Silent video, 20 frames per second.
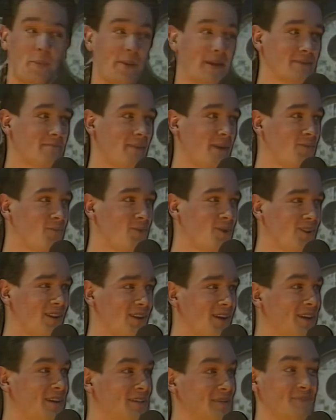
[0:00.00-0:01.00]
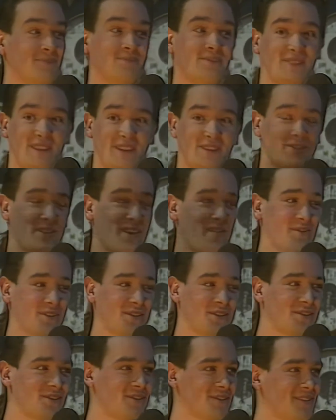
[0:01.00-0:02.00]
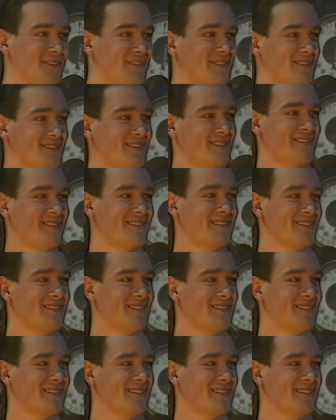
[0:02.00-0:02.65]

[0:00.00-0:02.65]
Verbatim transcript: best man won. There's the evidence. So how,